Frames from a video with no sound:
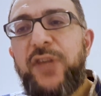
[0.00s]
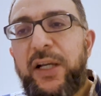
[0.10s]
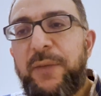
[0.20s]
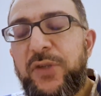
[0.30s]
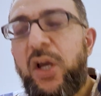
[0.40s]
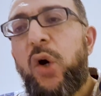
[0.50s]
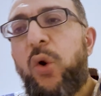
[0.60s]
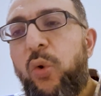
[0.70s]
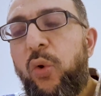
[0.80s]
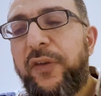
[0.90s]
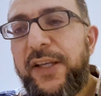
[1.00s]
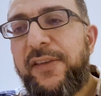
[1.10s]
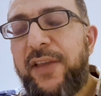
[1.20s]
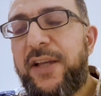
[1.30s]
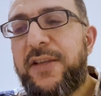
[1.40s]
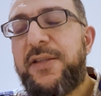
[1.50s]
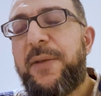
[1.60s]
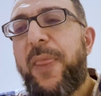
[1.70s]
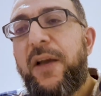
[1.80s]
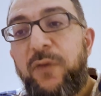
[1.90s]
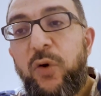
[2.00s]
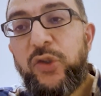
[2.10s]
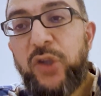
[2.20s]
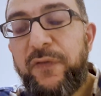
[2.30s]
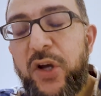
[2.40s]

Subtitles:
circumcision, all these things, forced